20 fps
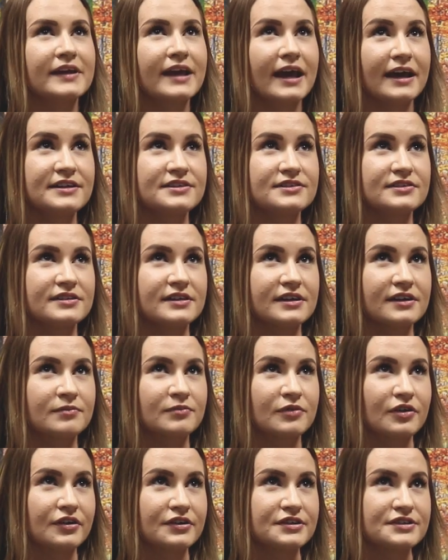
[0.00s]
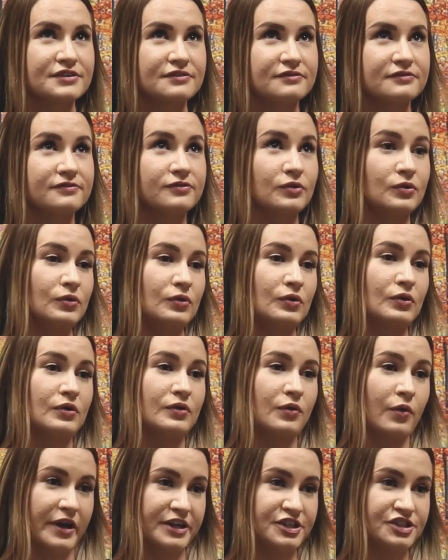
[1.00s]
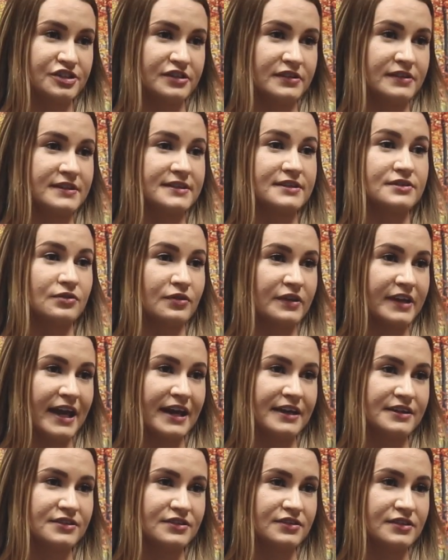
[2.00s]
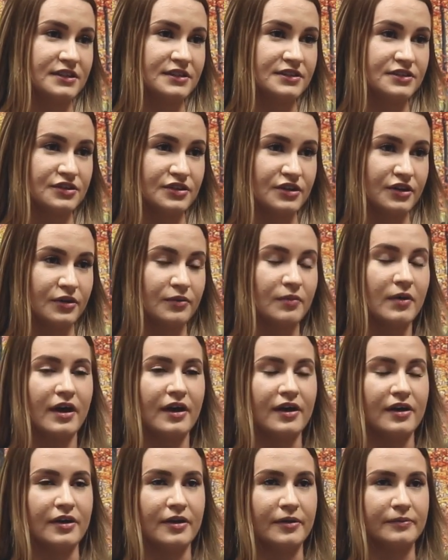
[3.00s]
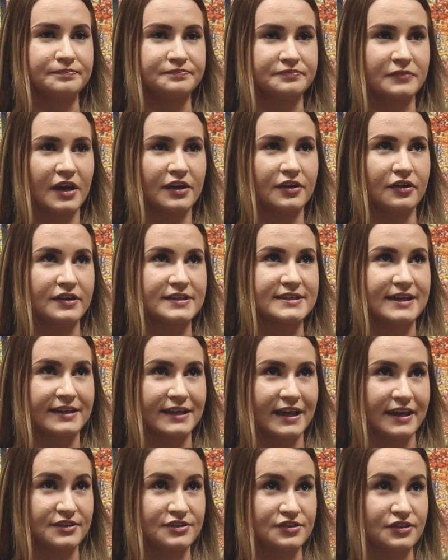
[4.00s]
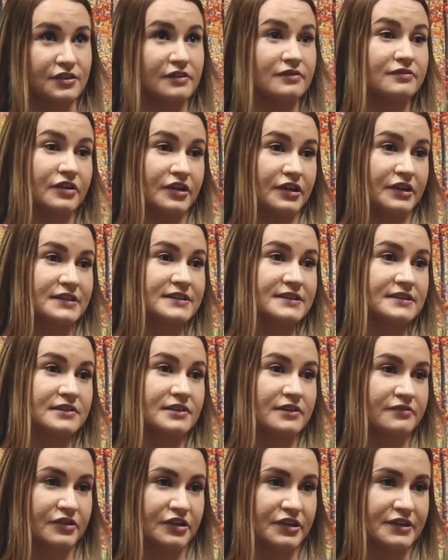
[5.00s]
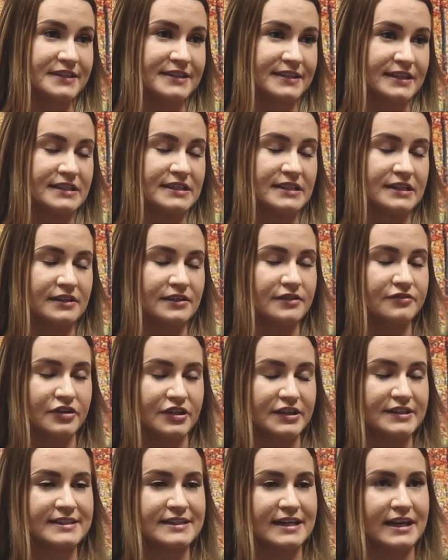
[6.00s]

case study comprised of 4 questions, as all the case studies do, and I sat the case study on the first sit-in, the first